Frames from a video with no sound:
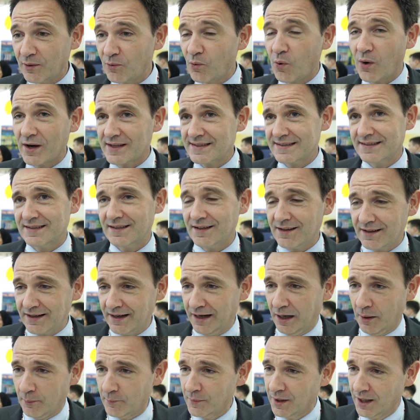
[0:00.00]
He was
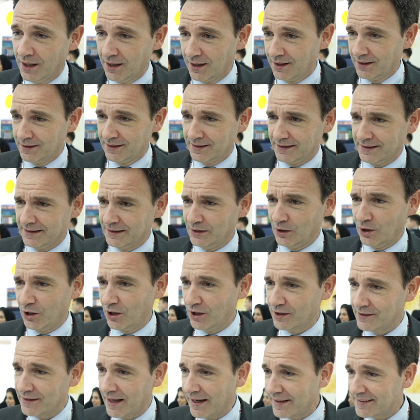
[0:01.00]
there in
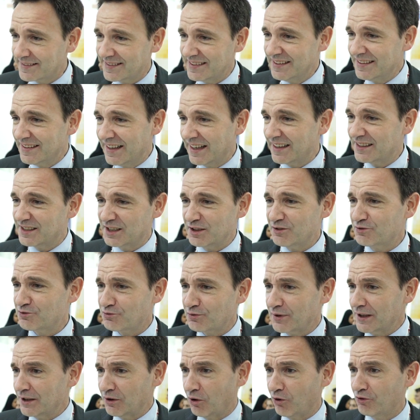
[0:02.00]

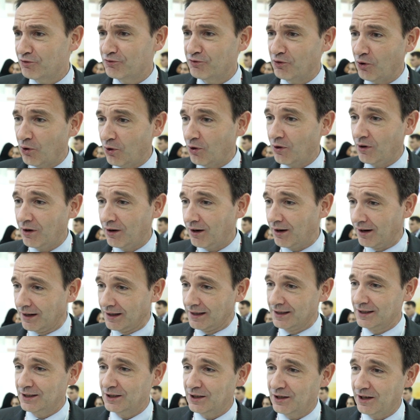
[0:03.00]
1983 or
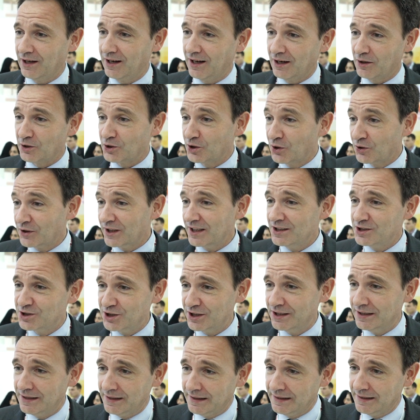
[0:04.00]
4, young
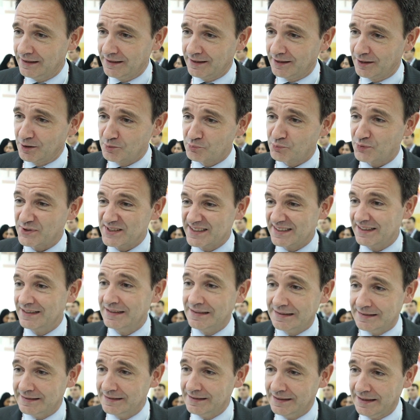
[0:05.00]
engineer and
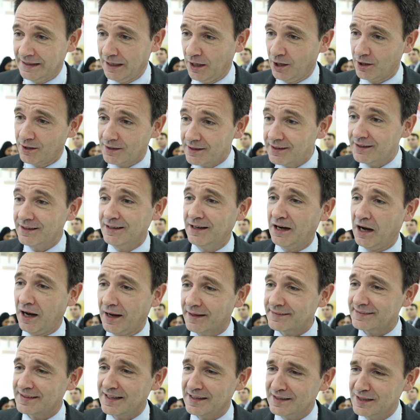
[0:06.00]
presenting here
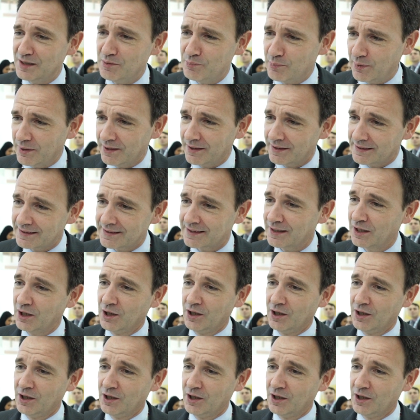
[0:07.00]
at ADIPEC